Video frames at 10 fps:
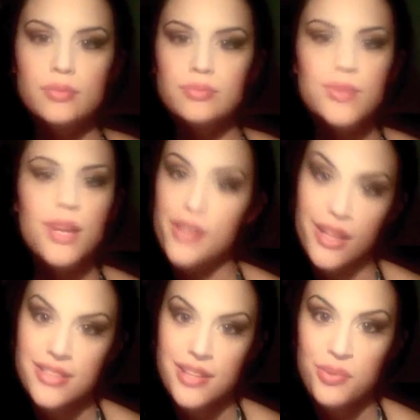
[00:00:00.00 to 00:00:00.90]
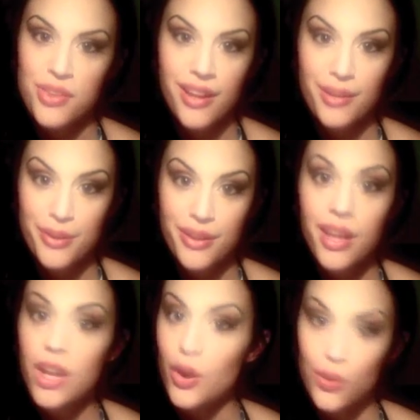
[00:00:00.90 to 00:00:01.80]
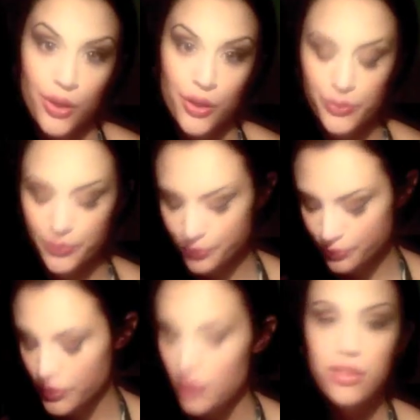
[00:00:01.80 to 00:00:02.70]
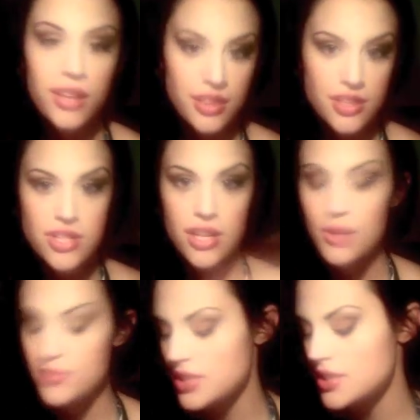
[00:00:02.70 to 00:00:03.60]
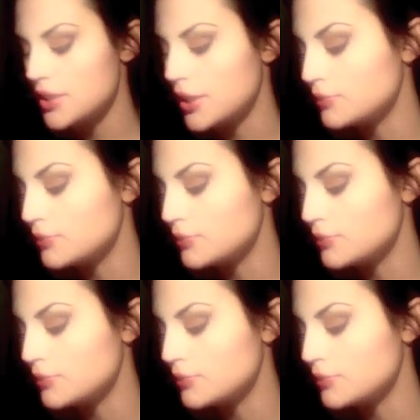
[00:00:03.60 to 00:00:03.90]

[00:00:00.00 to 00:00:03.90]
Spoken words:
We are not done with the eyebrow yet. Oh no. You think this shit comes easy? No.